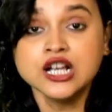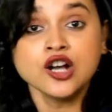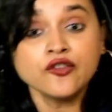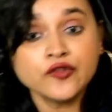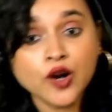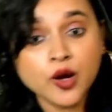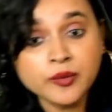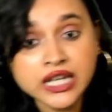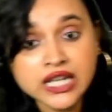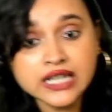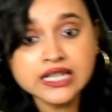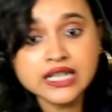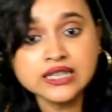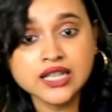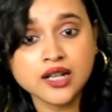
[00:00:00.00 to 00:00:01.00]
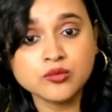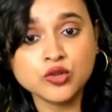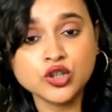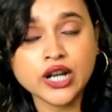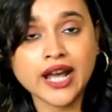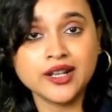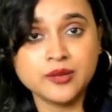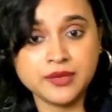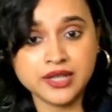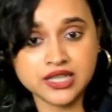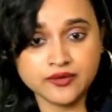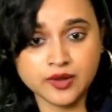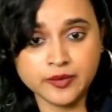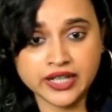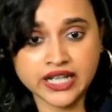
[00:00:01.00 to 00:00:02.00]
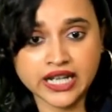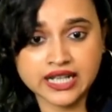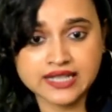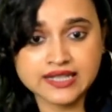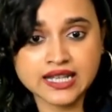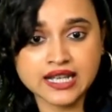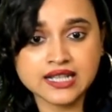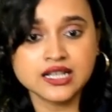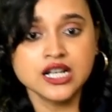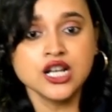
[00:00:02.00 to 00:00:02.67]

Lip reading: from heat and thermodynamics you will be getting 6,